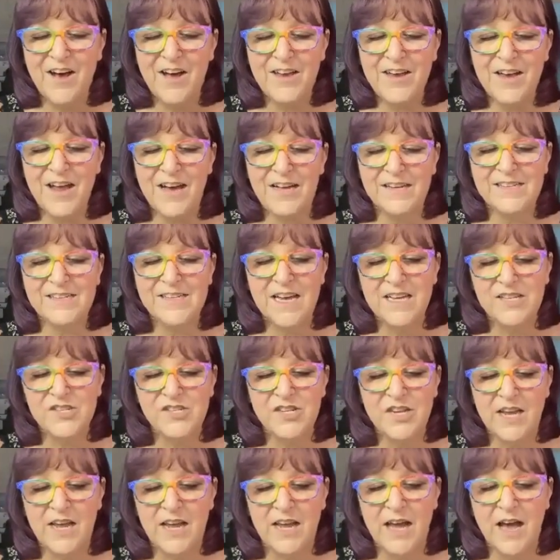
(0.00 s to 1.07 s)
on not
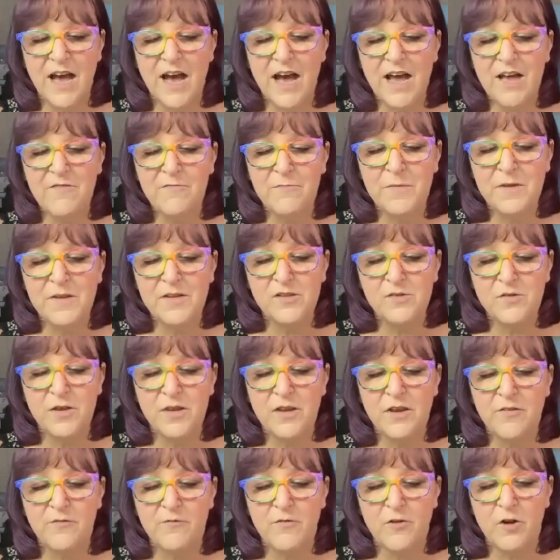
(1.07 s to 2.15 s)
touching it, I've been
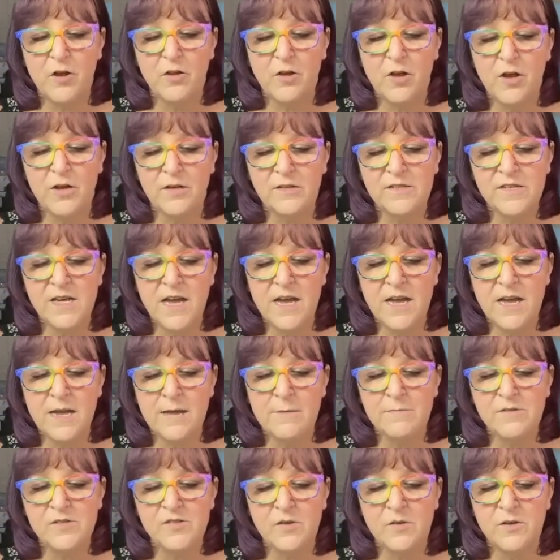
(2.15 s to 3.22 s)
doing it for a long
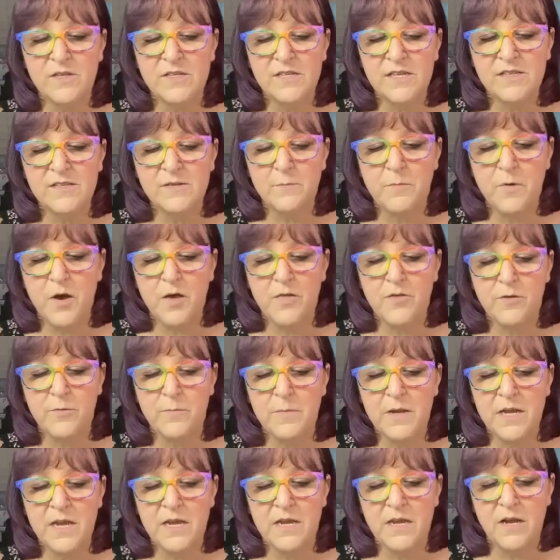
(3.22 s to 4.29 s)
time, so it doesn't bother
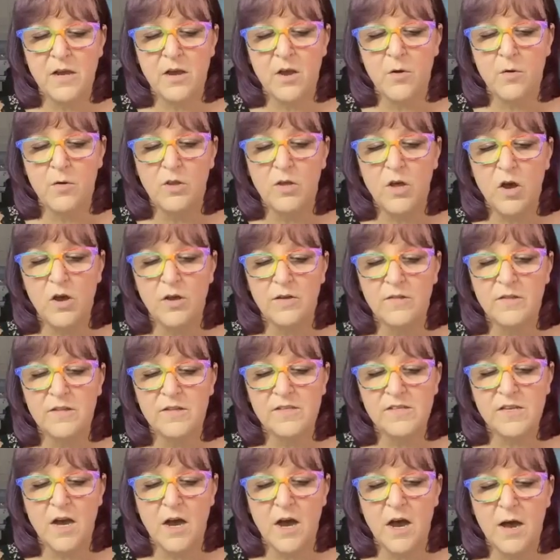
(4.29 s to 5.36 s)
me to go along the
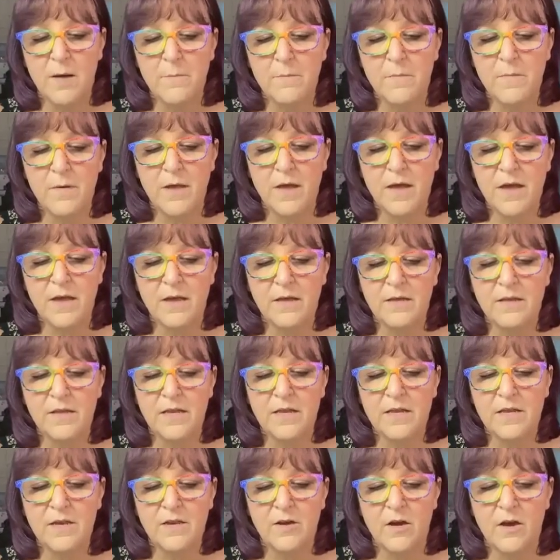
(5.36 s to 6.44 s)
top and
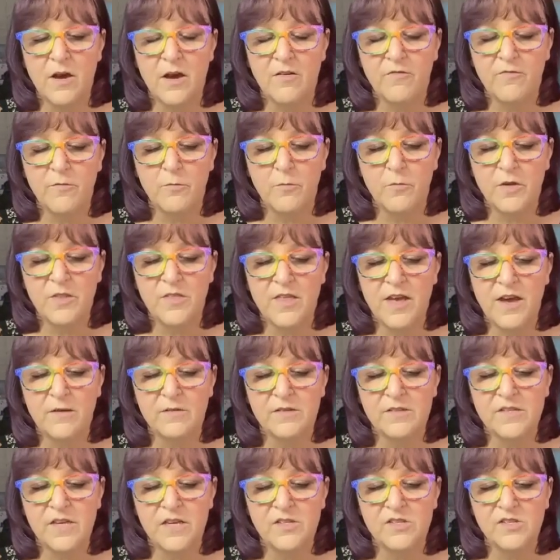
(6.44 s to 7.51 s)
clean it off
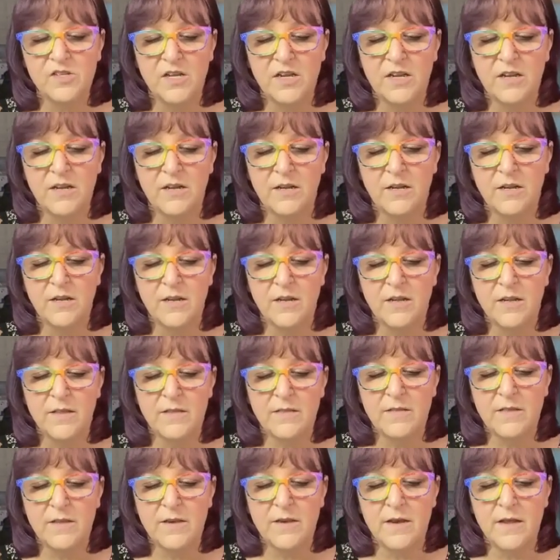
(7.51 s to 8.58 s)
without touching
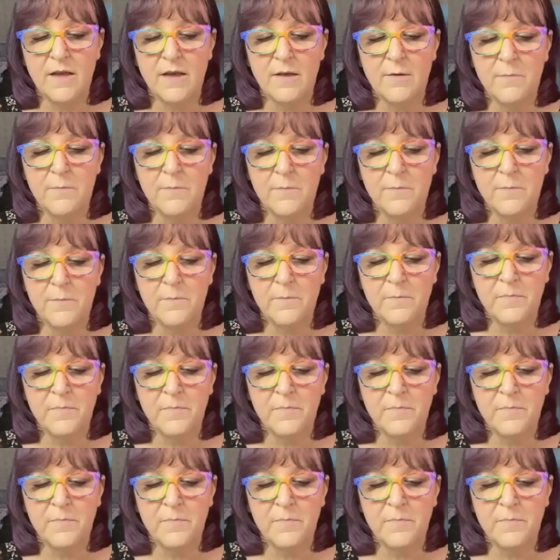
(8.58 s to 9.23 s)
the nib.